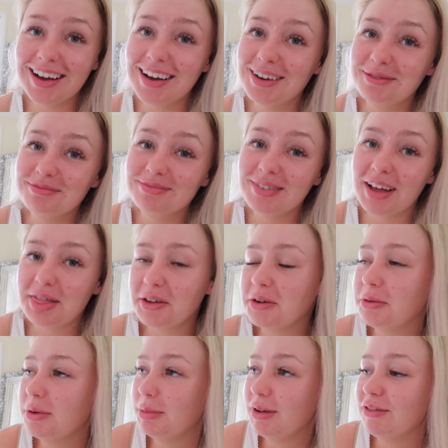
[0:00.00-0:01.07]
I thought
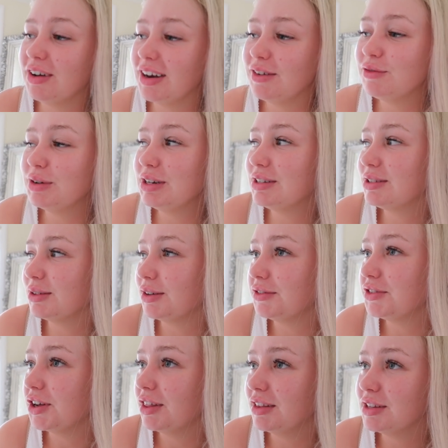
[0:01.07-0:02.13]
it would be fun if we just sort of
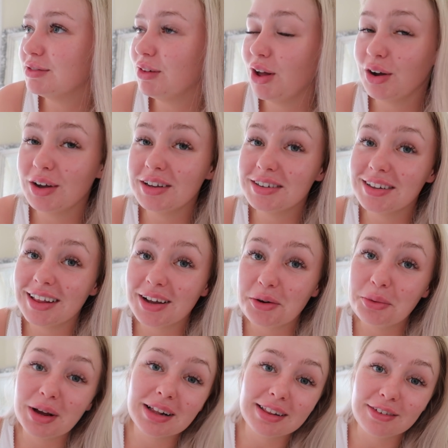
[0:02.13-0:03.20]
turn this vlog into like
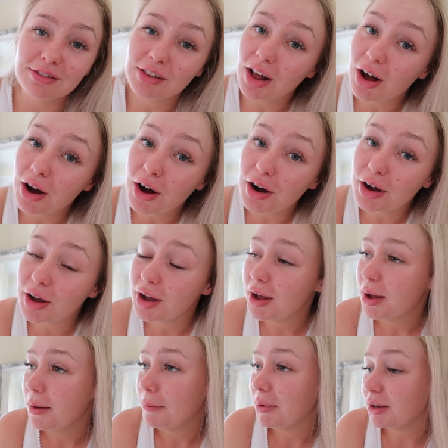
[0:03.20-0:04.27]
a weekly vlog,
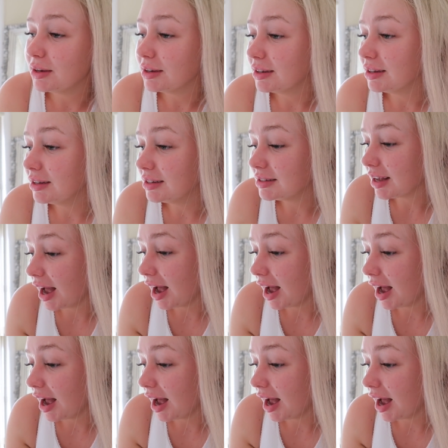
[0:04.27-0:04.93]
because